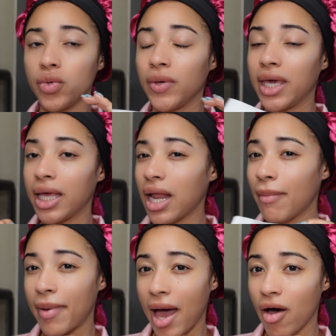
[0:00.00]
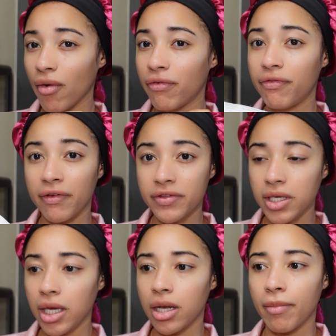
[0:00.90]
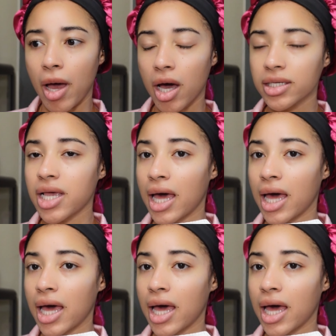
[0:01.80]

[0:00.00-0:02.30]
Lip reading: You get about 50 in a box.